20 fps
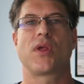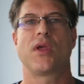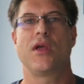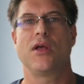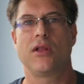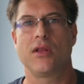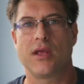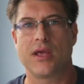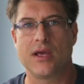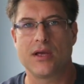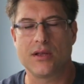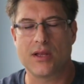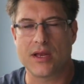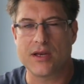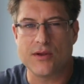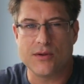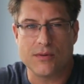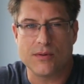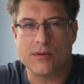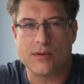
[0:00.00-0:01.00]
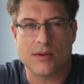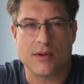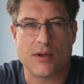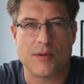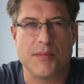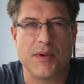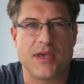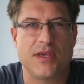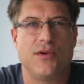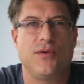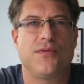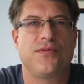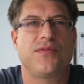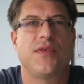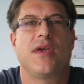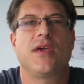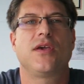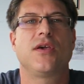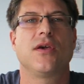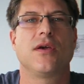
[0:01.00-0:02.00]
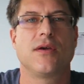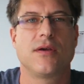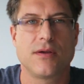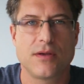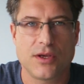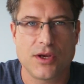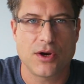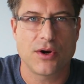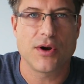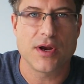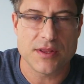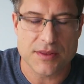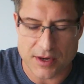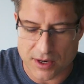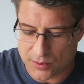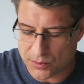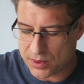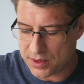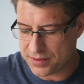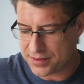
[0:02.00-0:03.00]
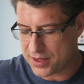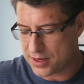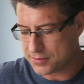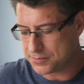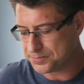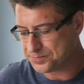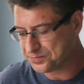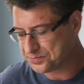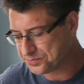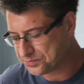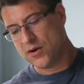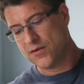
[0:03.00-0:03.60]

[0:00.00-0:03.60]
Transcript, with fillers: He'll, he'll let you, he'll make you think you're in there with him.